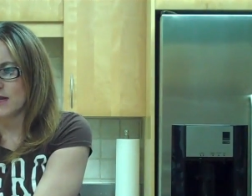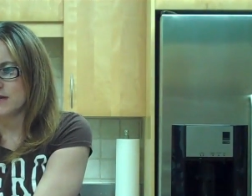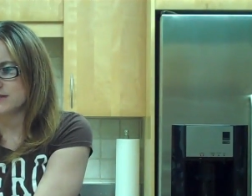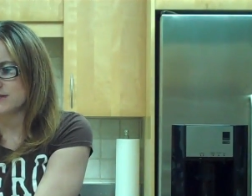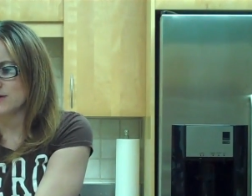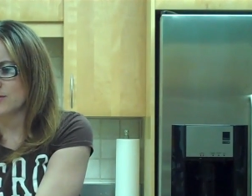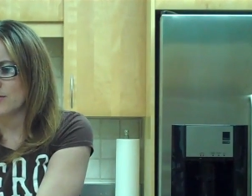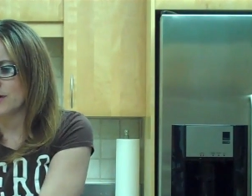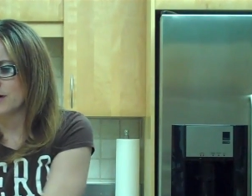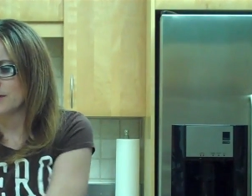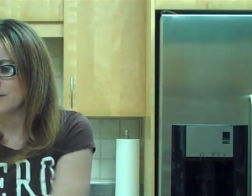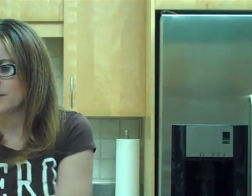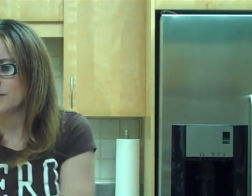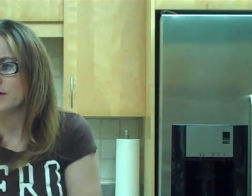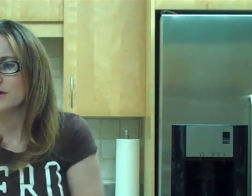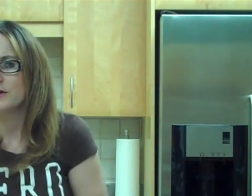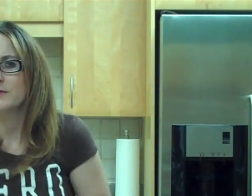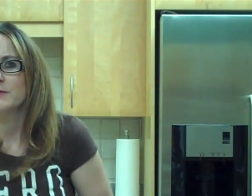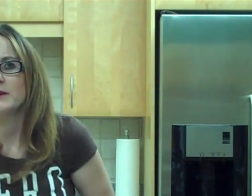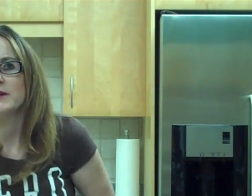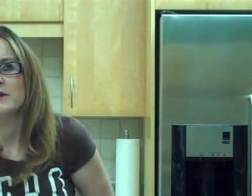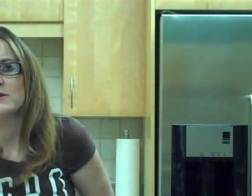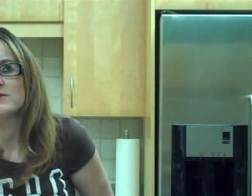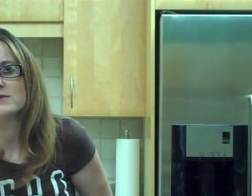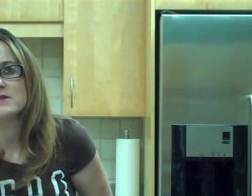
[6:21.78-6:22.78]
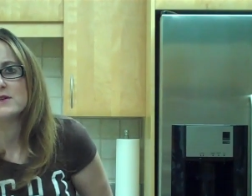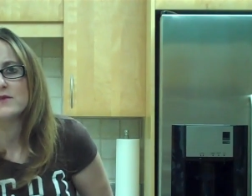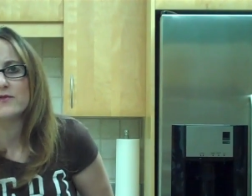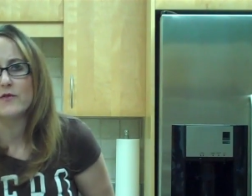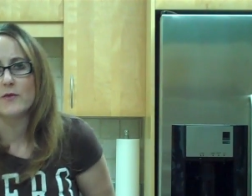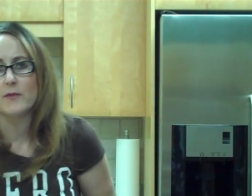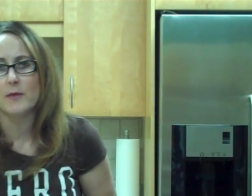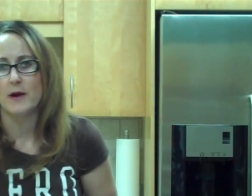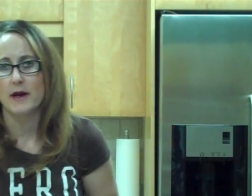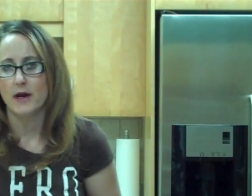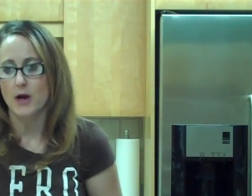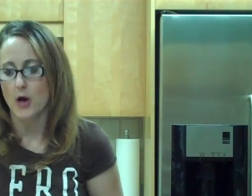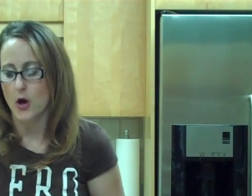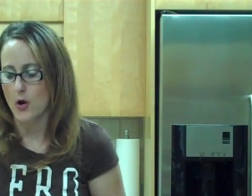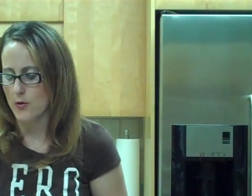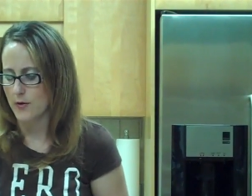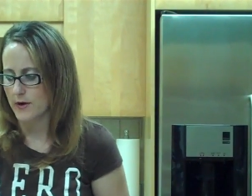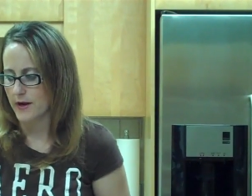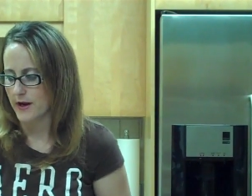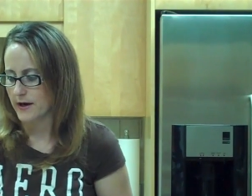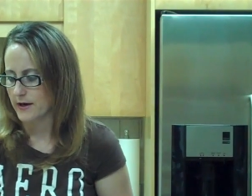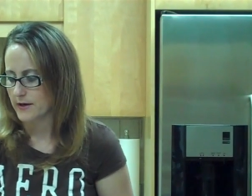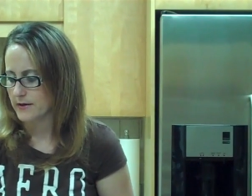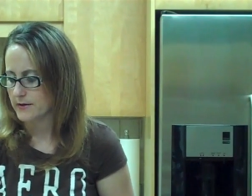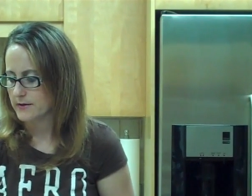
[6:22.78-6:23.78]
And so what I'm going to be using for my
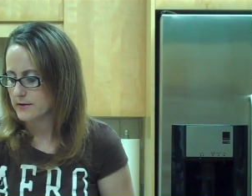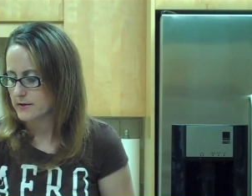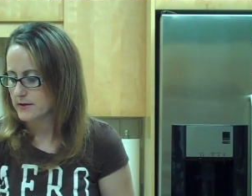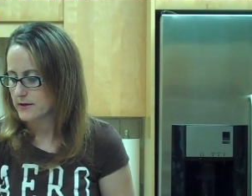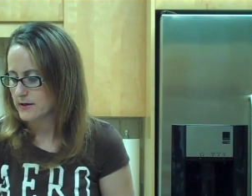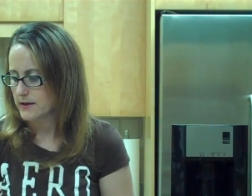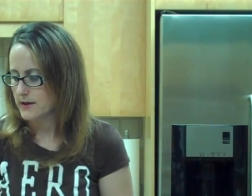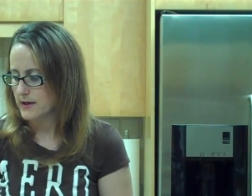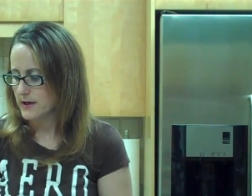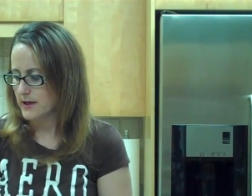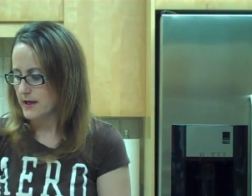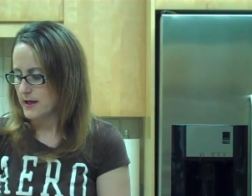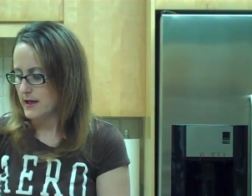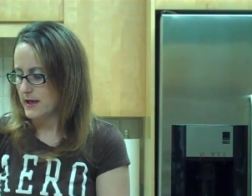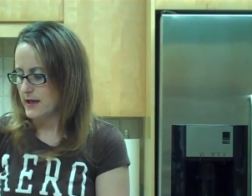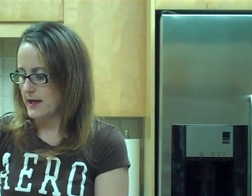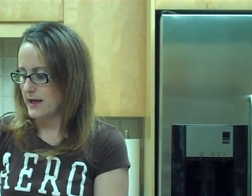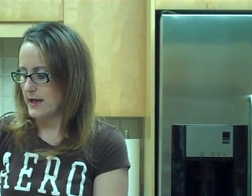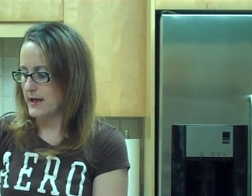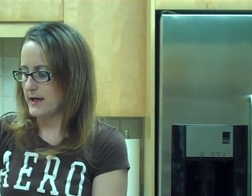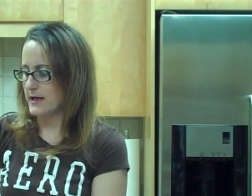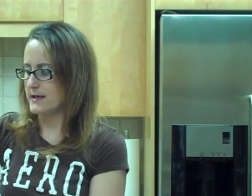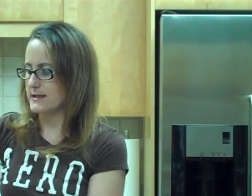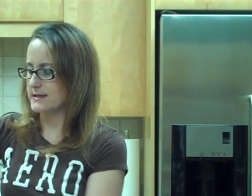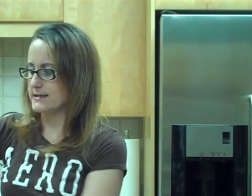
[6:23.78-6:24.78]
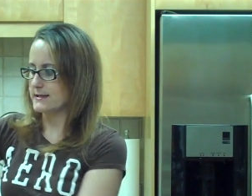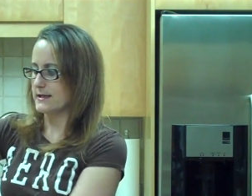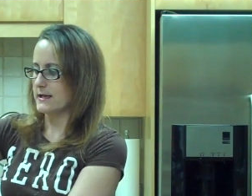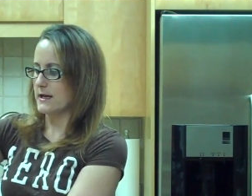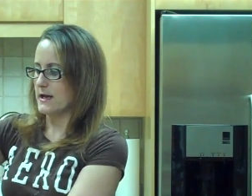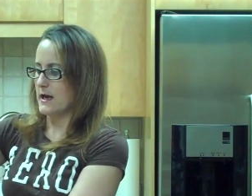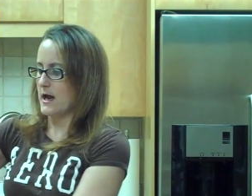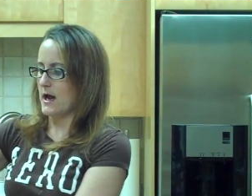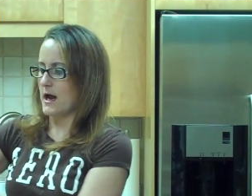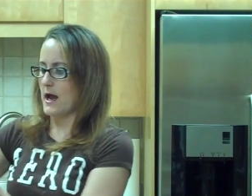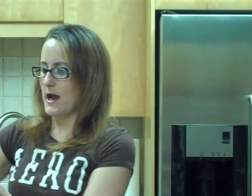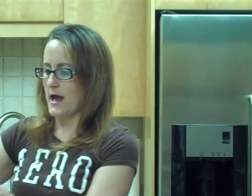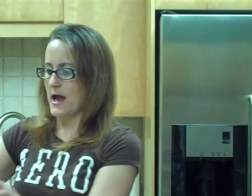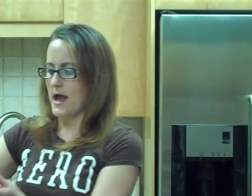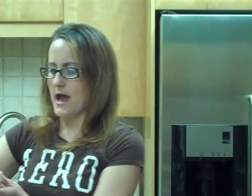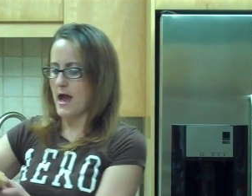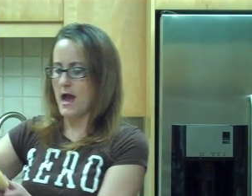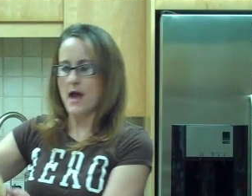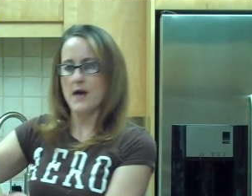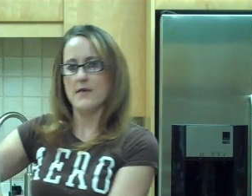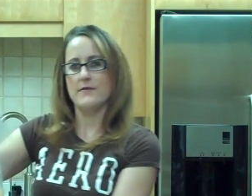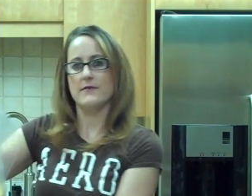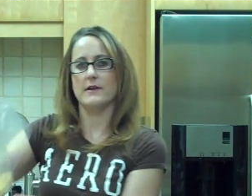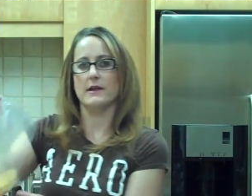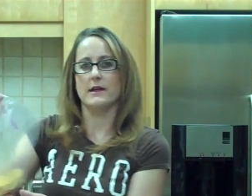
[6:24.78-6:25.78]
coating is I
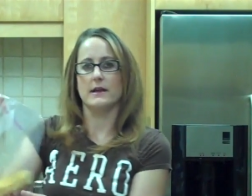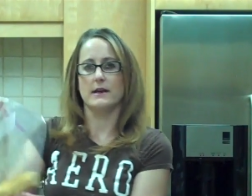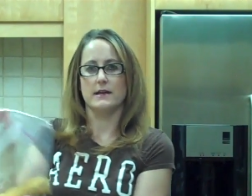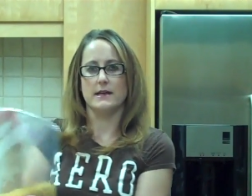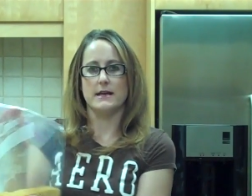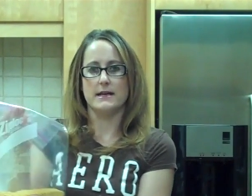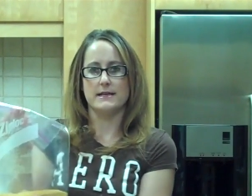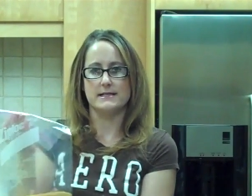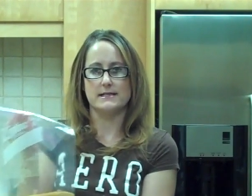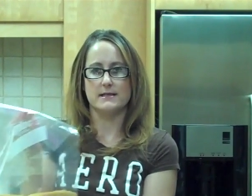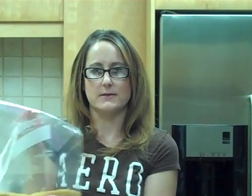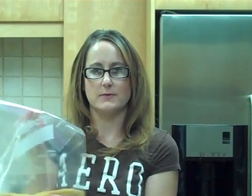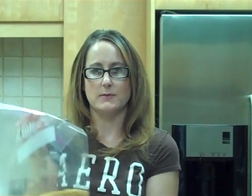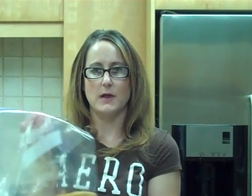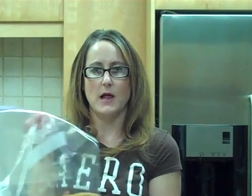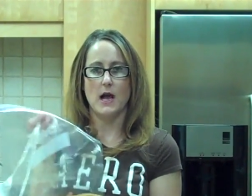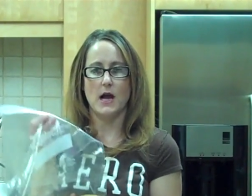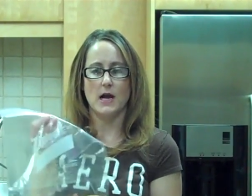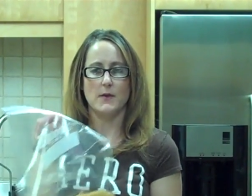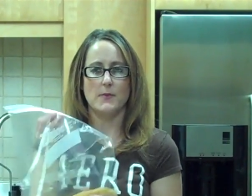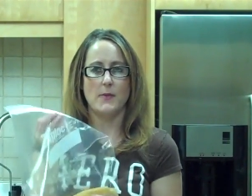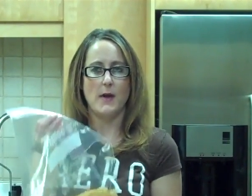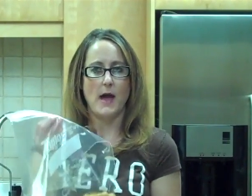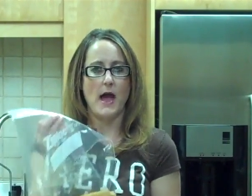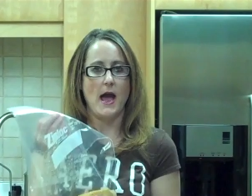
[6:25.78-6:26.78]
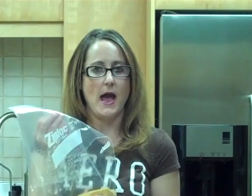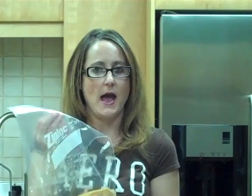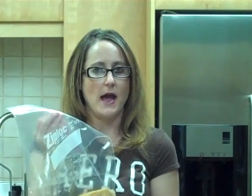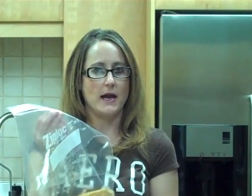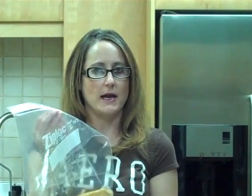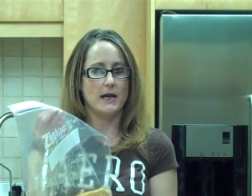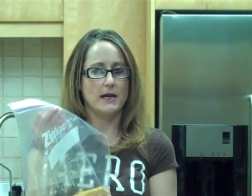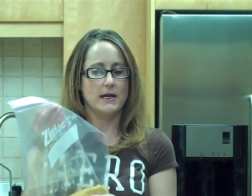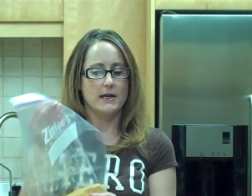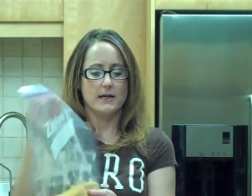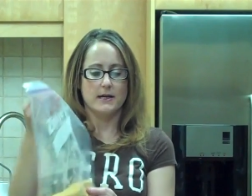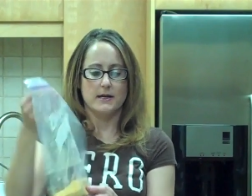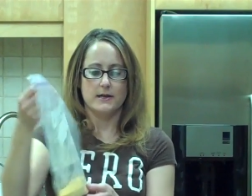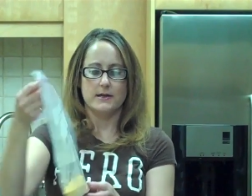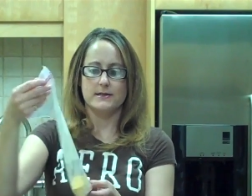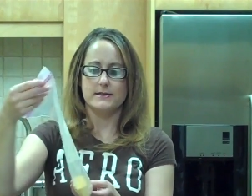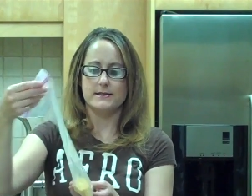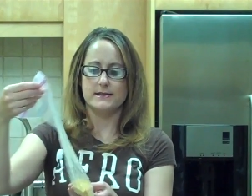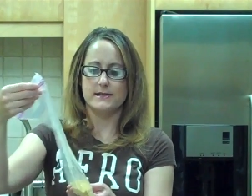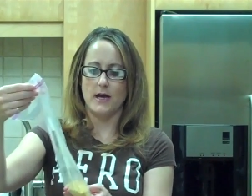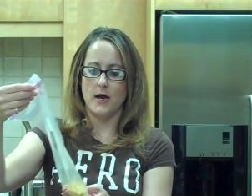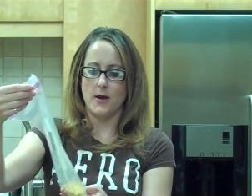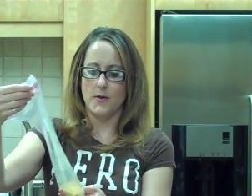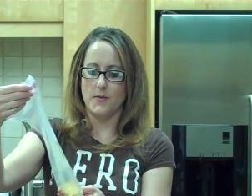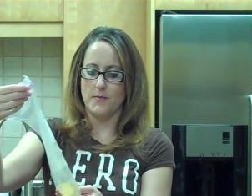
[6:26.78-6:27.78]
have in a Ziploc bag
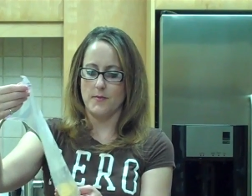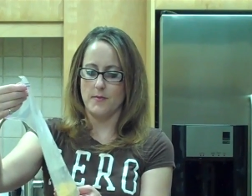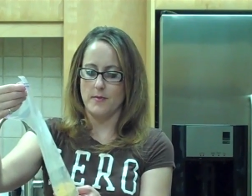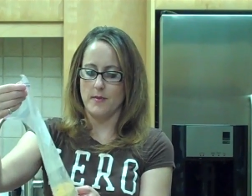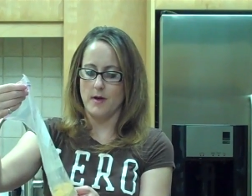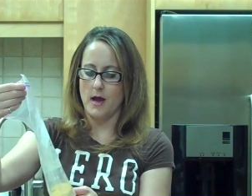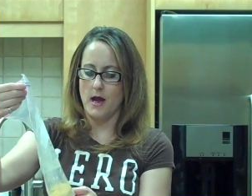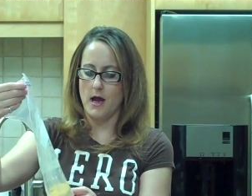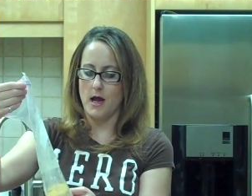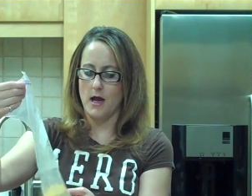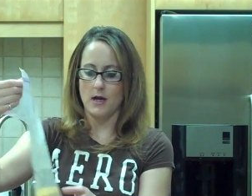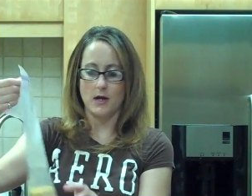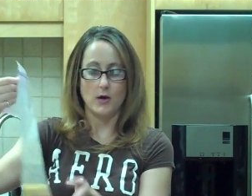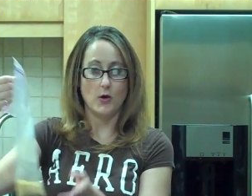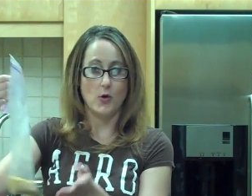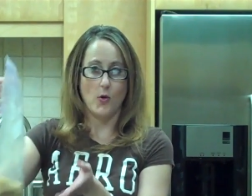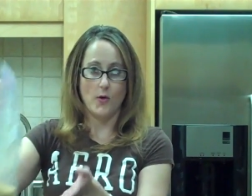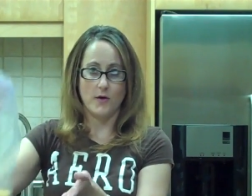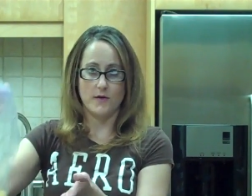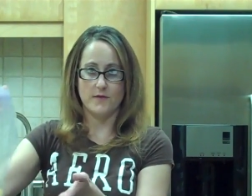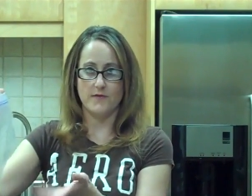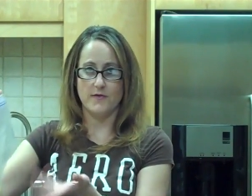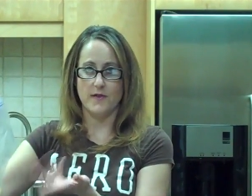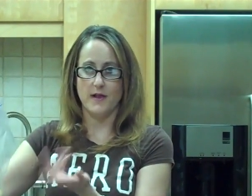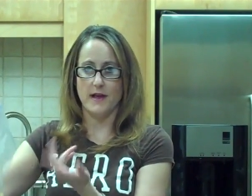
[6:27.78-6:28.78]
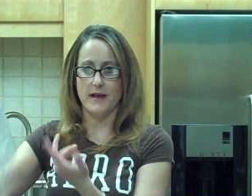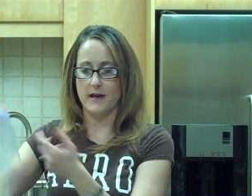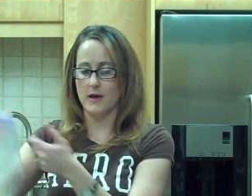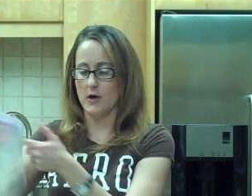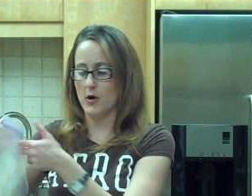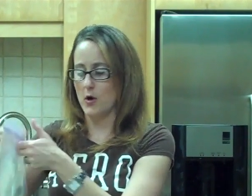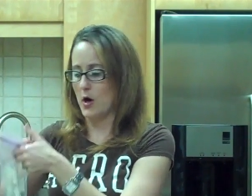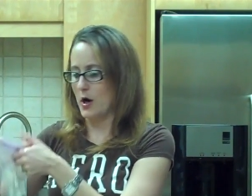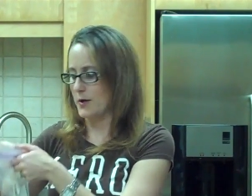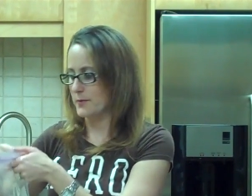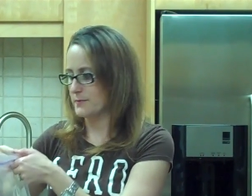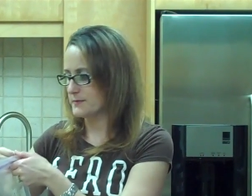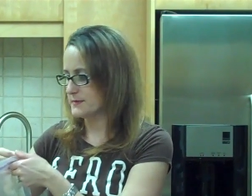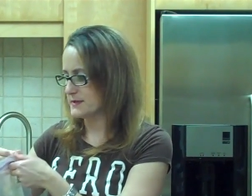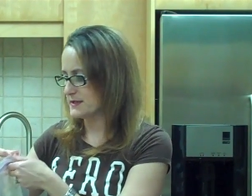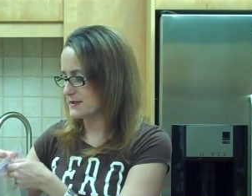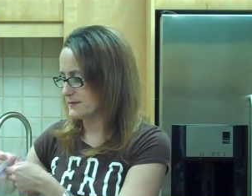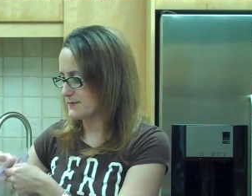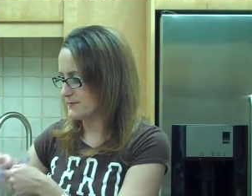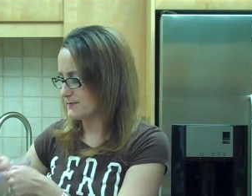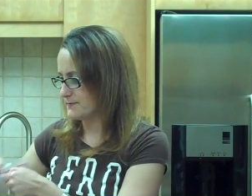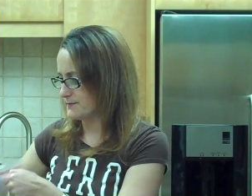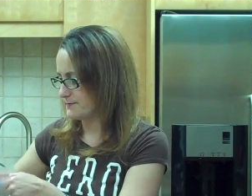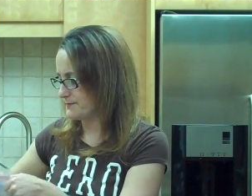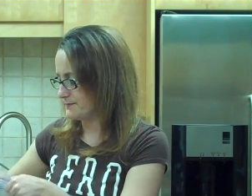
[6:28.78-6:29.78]
some cornflake
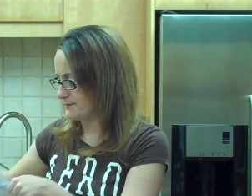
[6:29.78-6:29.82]
crumbs.